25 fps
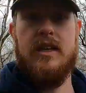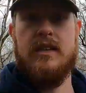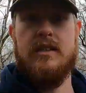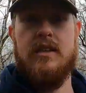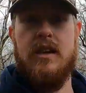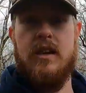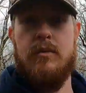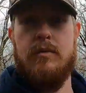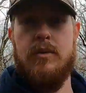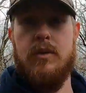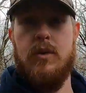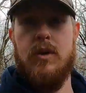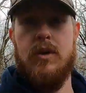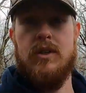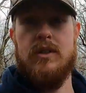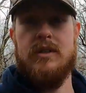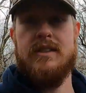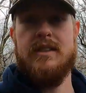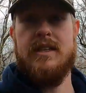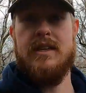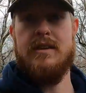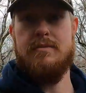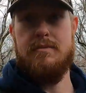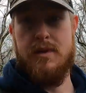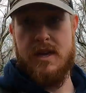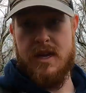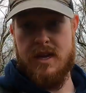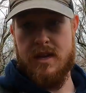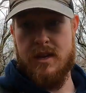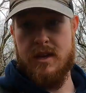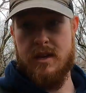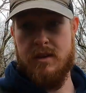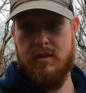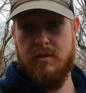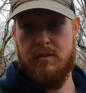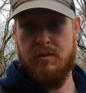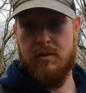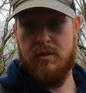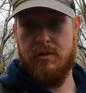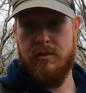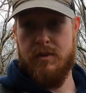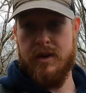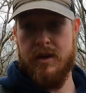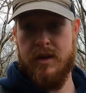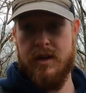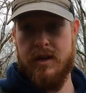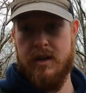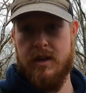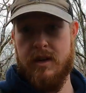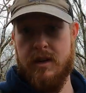next time you all see me, will
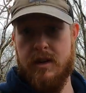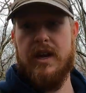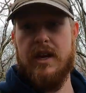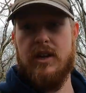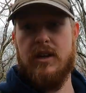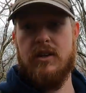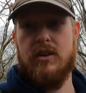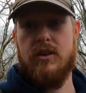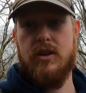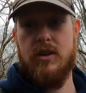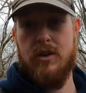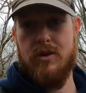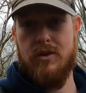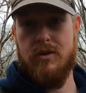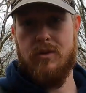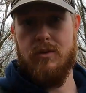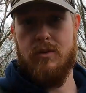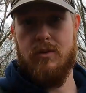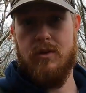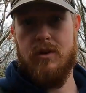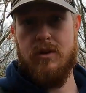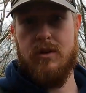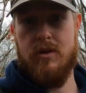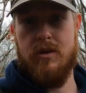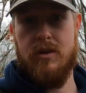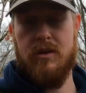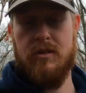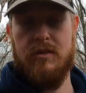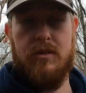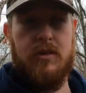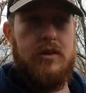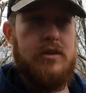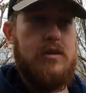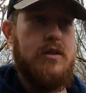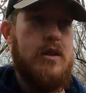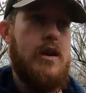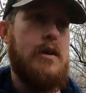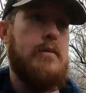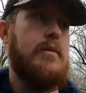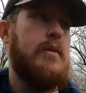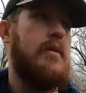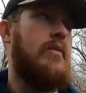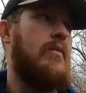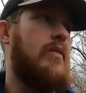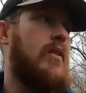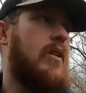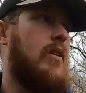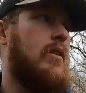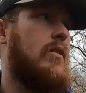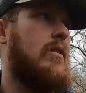be week 2 of our
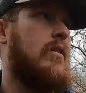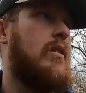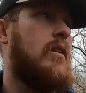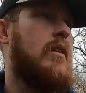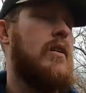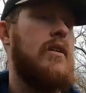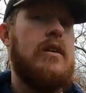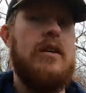trapping vlog.